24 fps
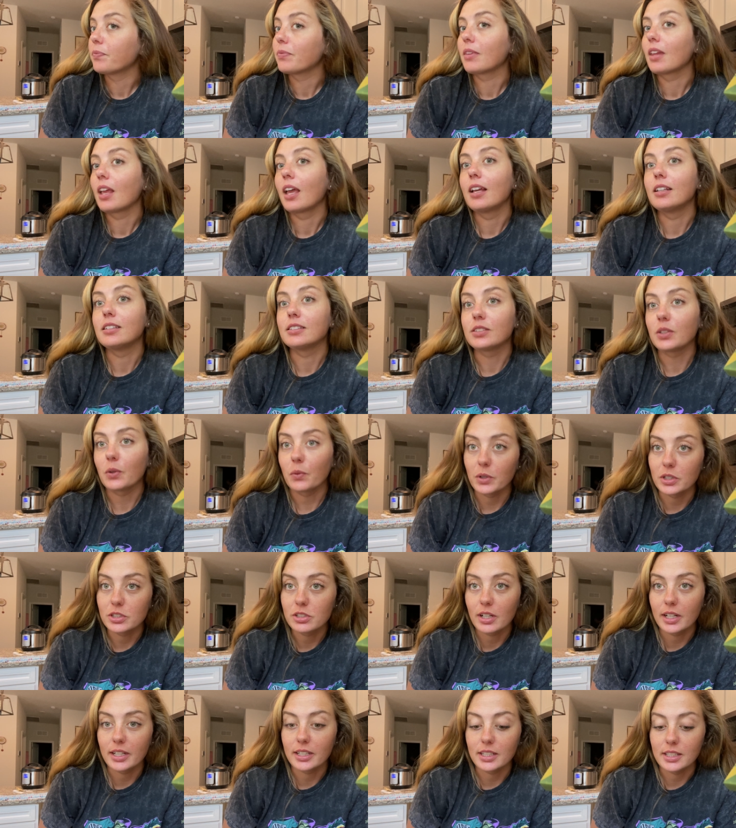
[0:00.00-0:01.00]
And so we're
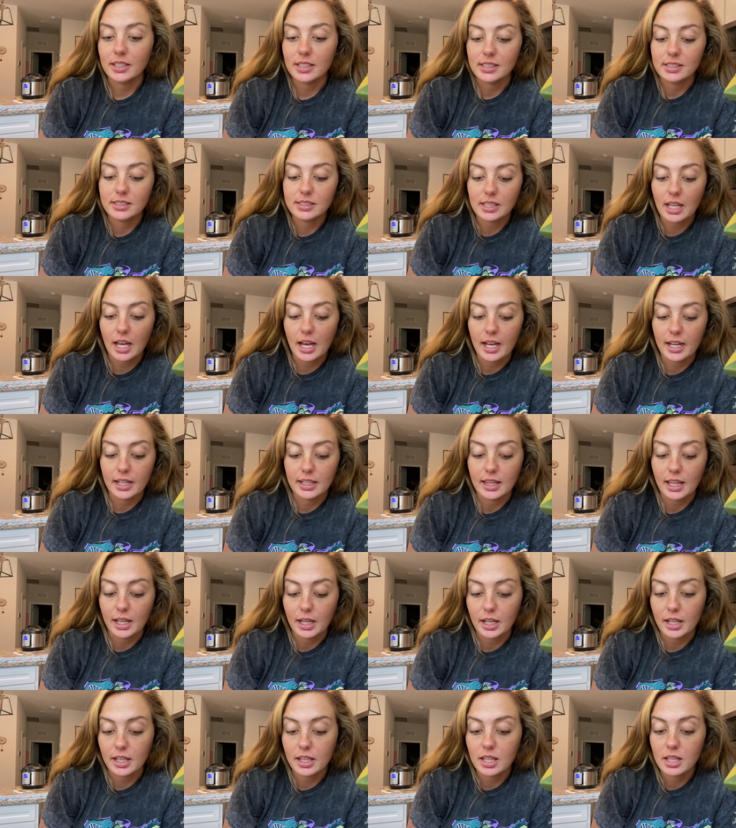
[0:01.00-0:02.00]
trying to decide,
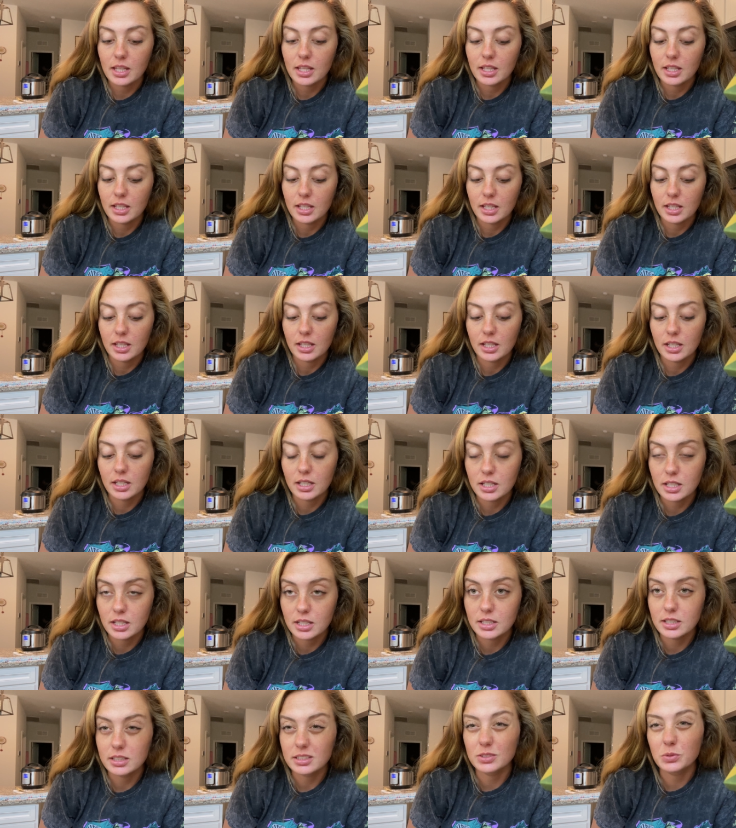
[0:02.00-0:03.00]
like,
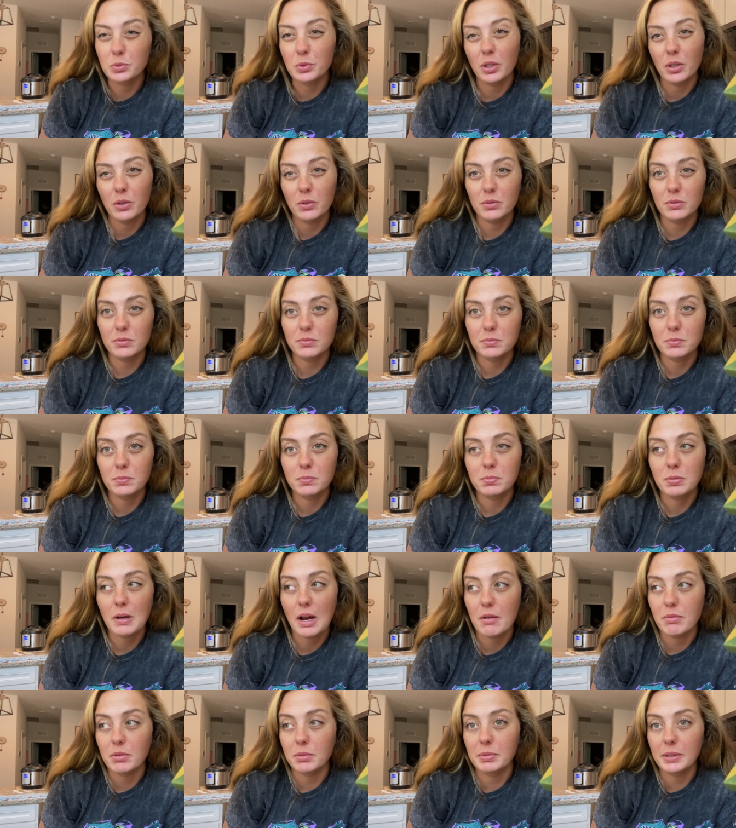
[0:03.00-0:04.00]
because we don't
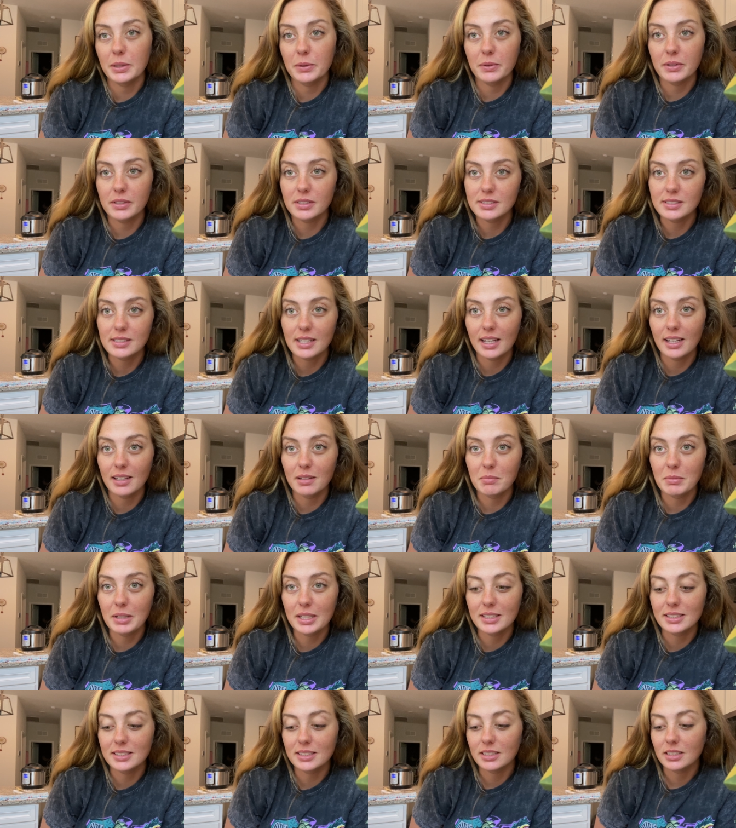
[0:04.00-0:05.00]
probably want to stay in
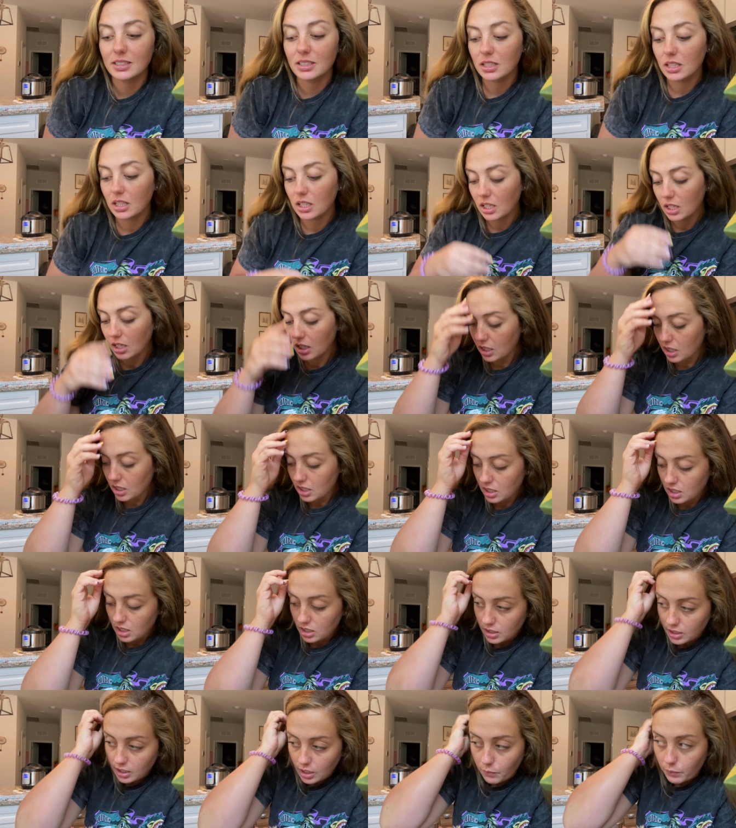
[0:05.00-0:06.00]
MacDill.
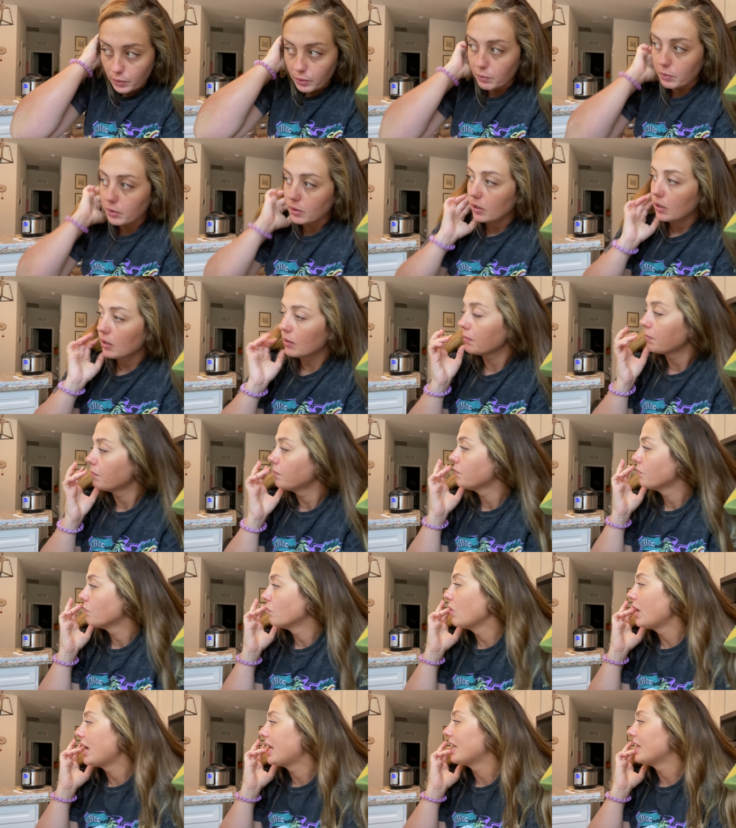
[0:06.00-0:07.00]
You know, we weren't
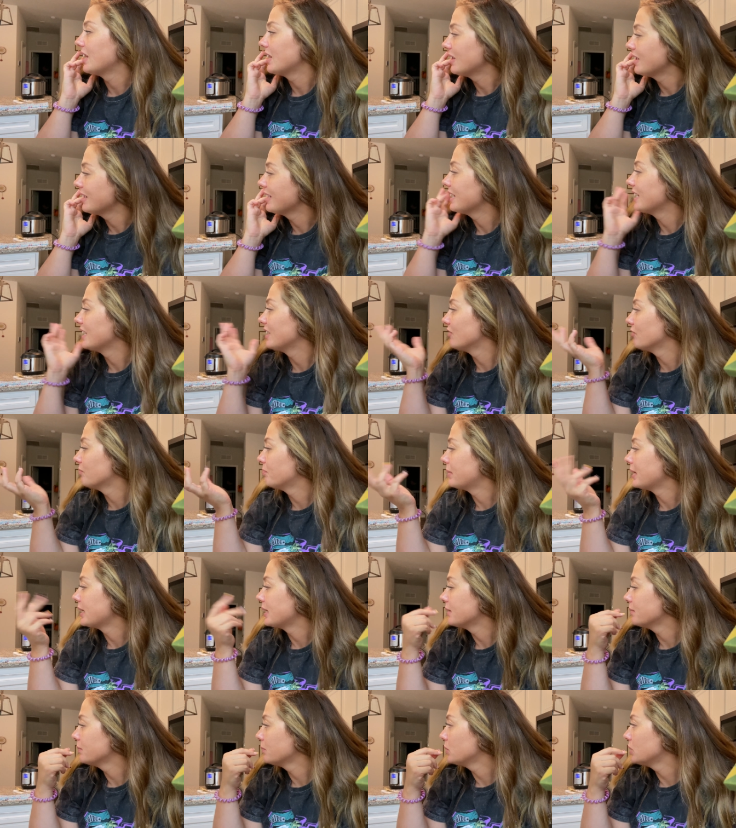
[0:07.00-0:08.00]
ready to leave,
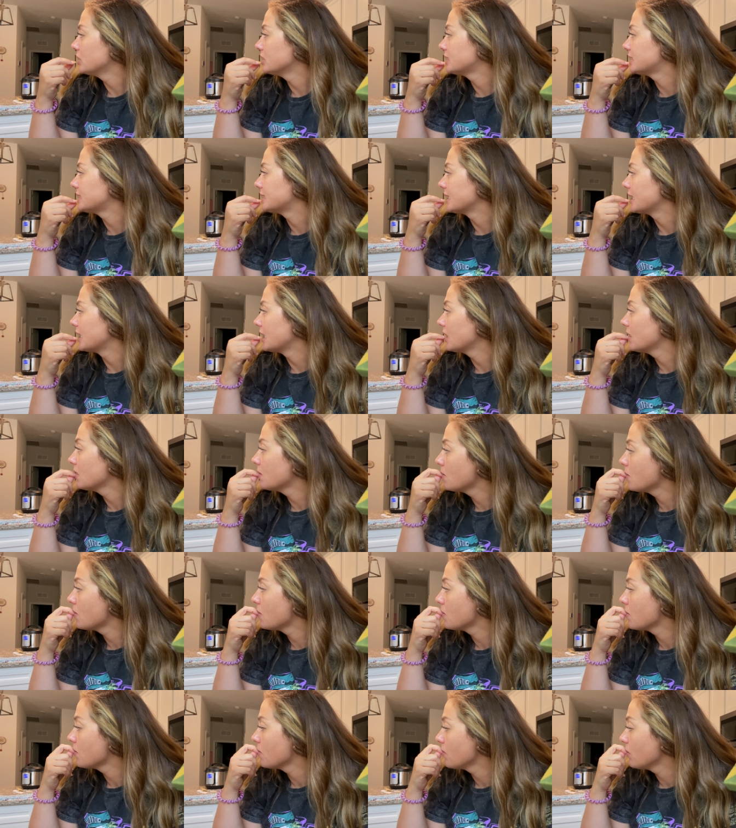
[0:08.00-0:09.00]
but we'll see.
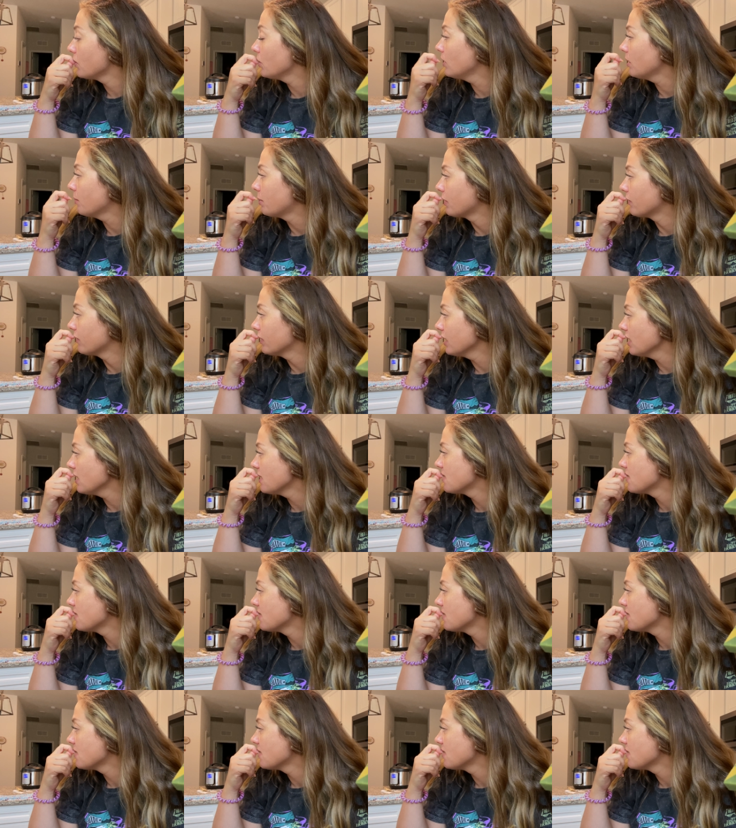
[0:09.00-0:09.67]
You can come over.